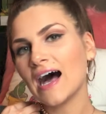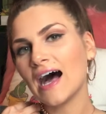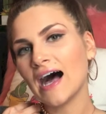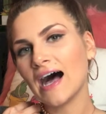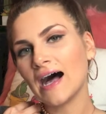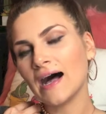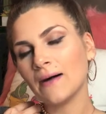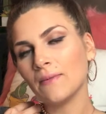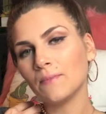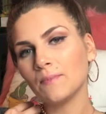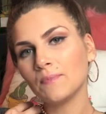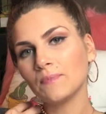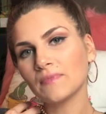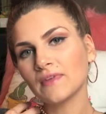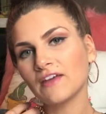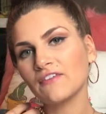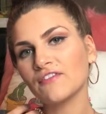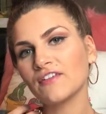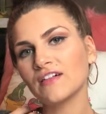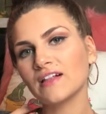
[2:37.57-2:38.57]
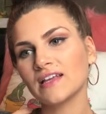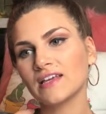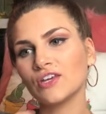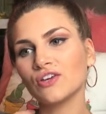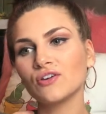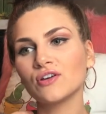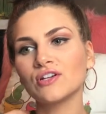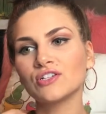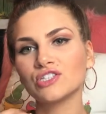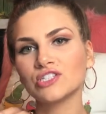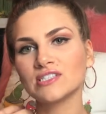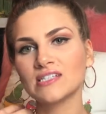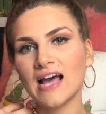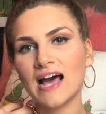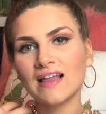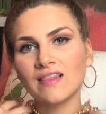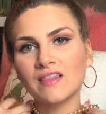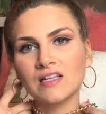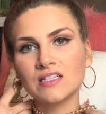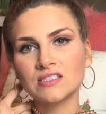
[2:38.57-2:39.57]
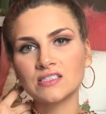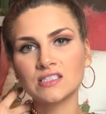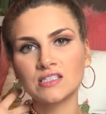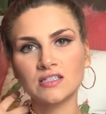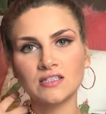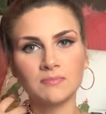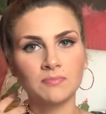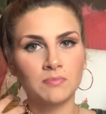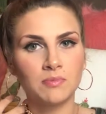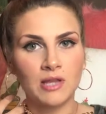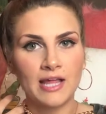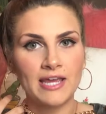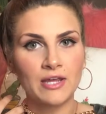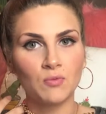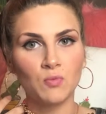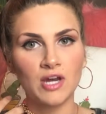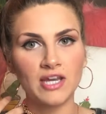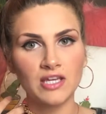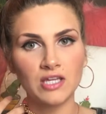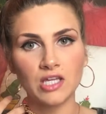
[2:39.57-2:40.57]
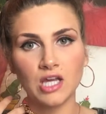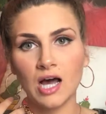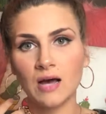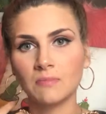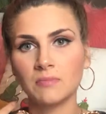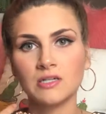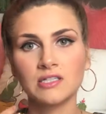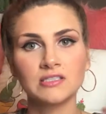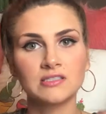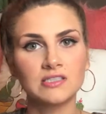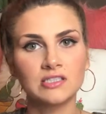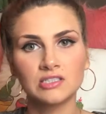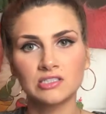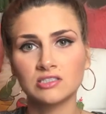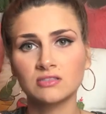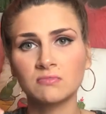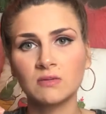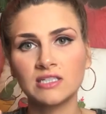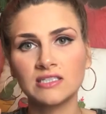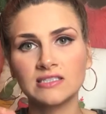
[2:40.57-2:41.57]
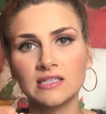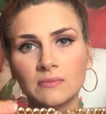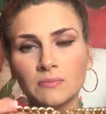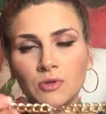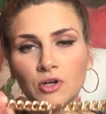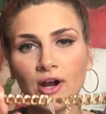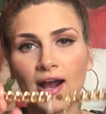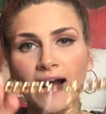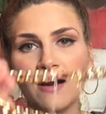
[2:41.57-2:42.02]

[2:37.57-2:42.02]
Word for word: Um, I feel like you can just add this to a plain white top and it's gonna spice up your